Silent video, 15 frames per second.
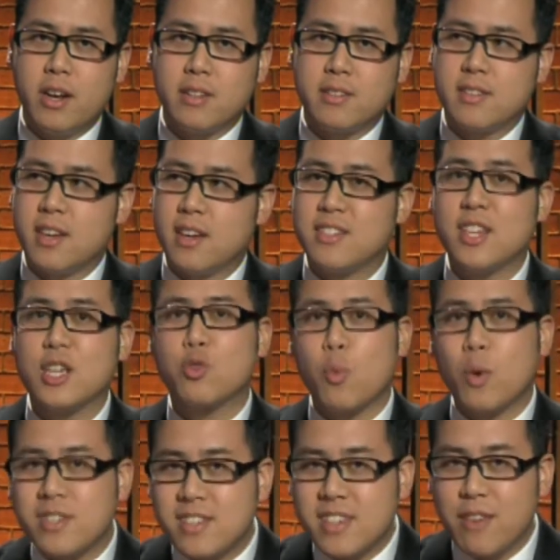It's
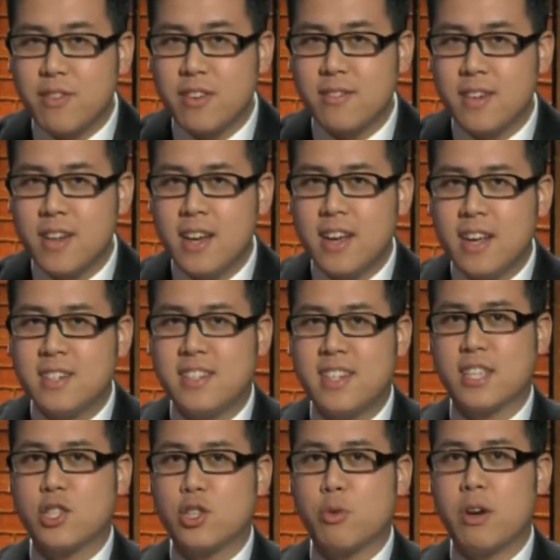
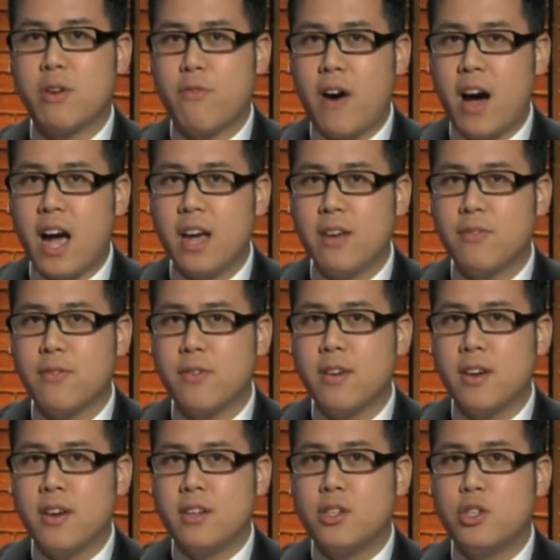
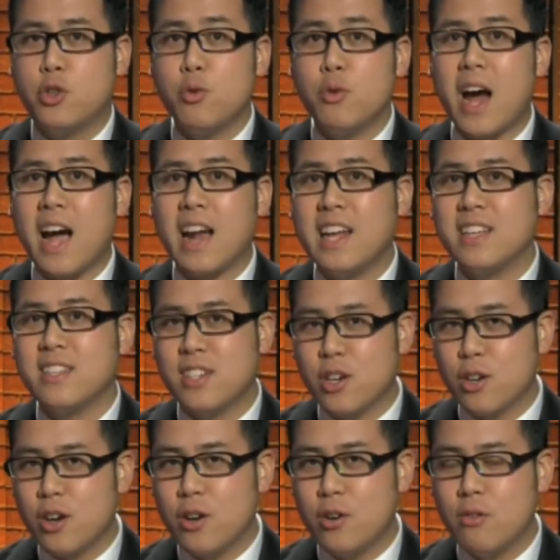
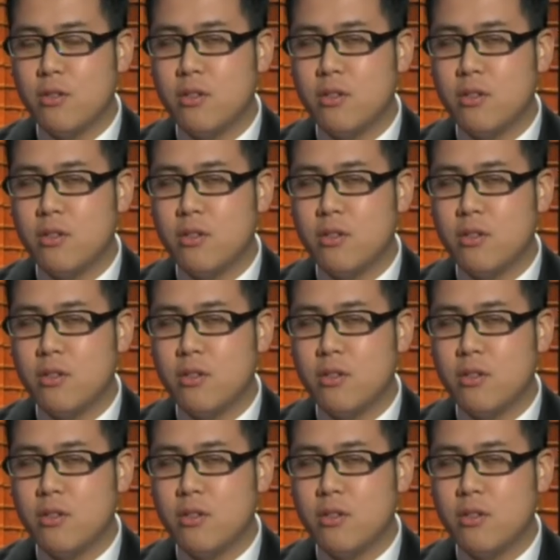617-635-2980.